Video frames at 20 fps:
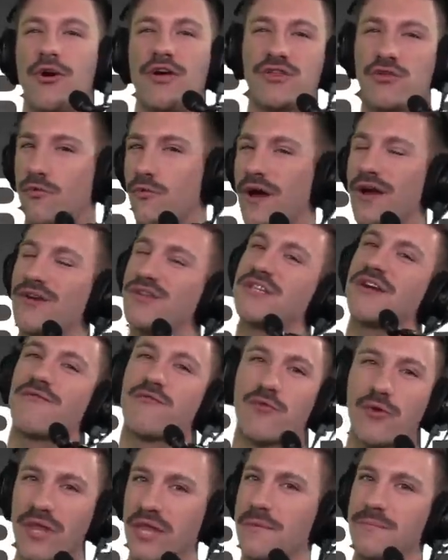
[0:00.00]
Like the Raiders
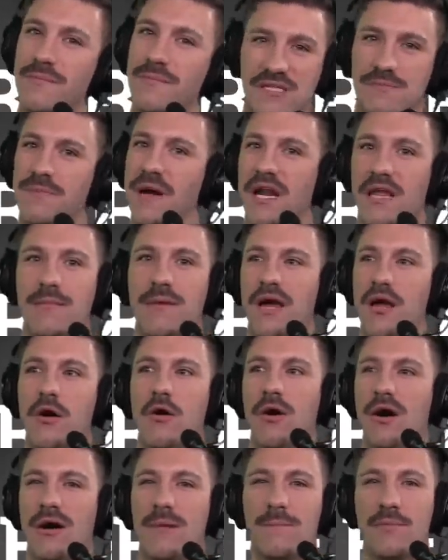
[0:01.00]
have really missed Benny
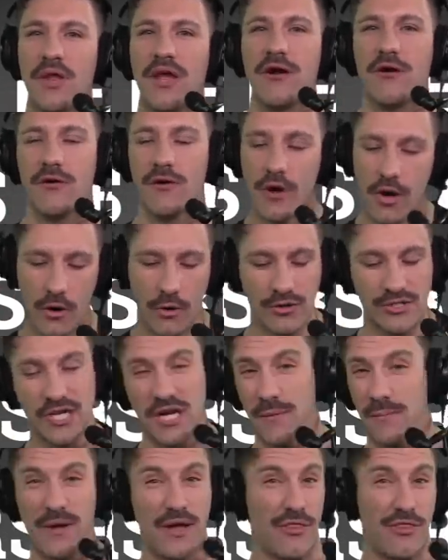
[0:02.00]
Mayowa, a player who's
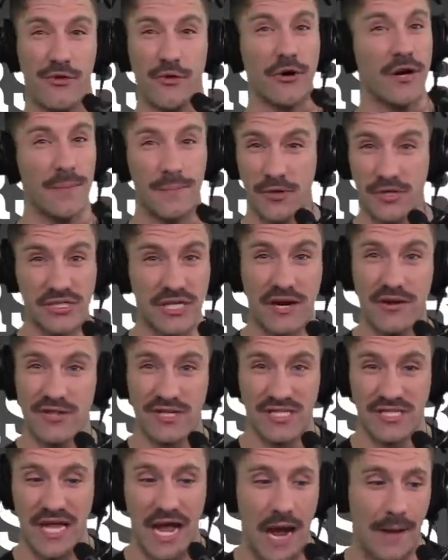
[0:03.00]
going to play 30% of
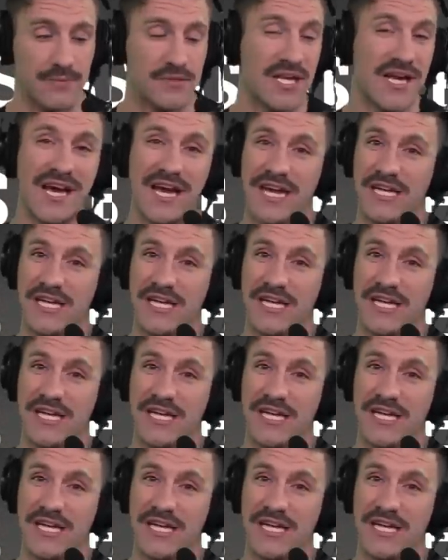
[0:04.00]
the snaps.